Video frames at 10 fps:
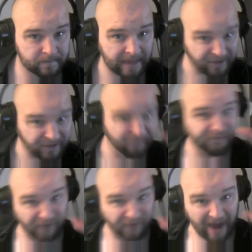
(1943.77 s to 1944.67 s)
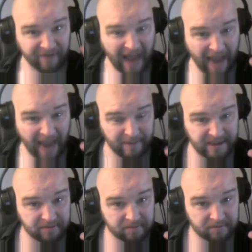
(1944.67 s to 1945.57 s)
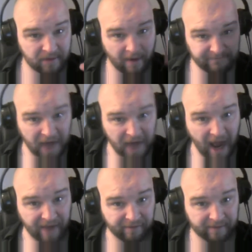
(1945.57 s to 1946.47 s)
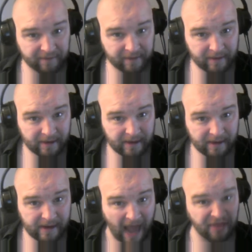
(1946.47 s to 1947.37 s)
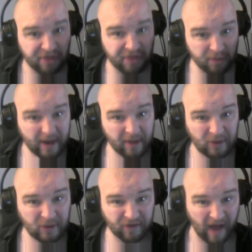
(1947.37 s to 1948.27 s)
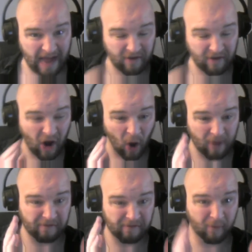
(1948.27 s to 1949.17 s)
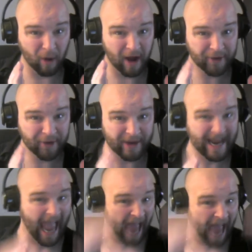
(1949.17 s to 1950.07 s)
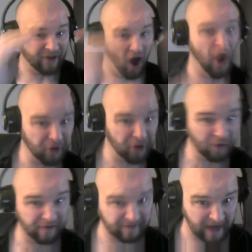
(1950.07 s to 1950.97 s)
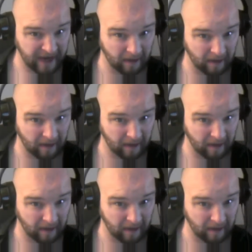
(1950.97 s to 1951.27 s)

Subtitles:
That's 5 names. 5. And 3 of those 5 are at 400 and under 50.